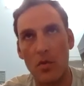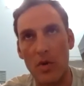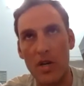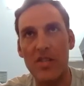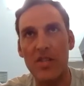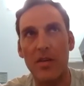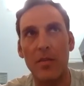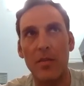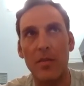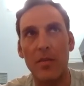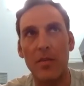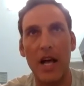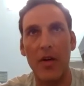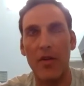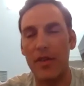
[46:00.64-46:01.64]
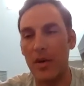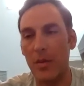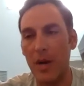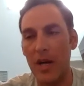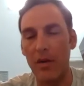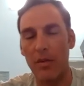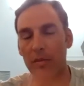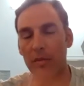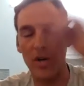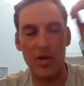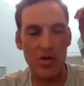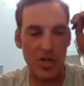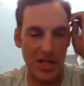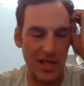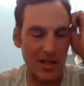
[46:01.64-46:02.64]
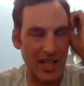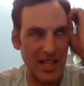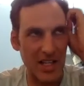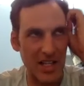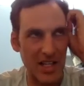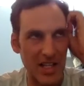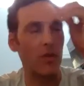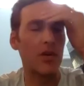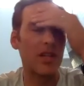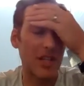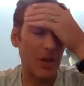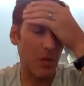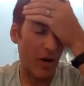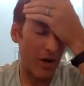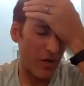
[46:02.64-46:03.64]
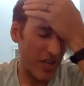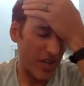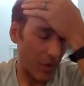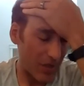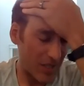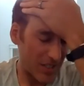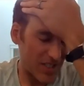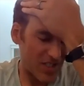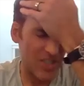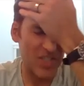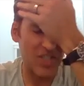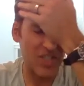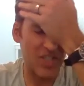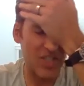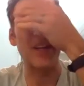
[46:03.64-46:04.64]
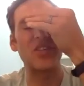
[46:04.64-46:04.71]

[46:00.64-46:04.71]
reasonable and healthy way to approach it. And, one other thing I wanted to talk